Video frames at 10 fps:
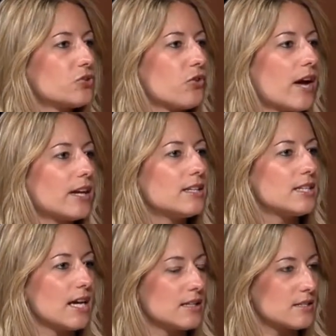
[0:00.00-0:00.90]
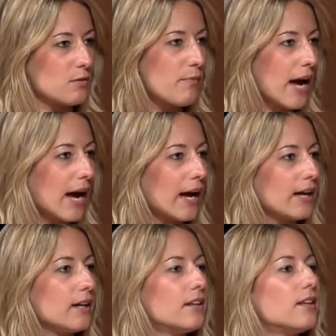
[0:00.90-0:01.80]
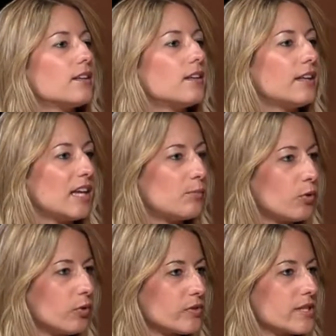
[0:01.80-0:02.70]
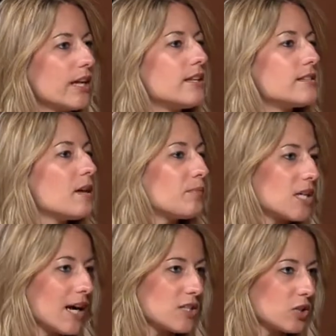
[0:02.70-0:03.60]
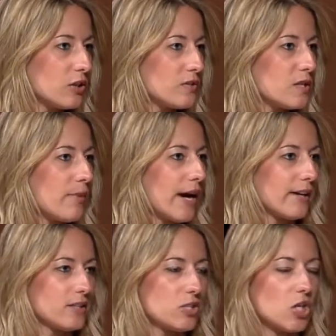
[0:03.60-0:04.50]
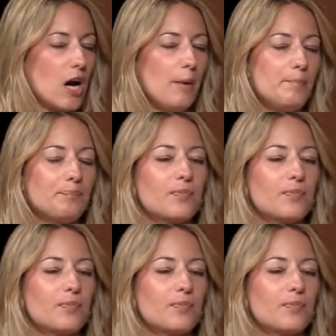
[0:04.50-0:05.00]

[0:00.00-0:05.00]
So that contains the bag, the labels, and a zip tie to close the bag at the top.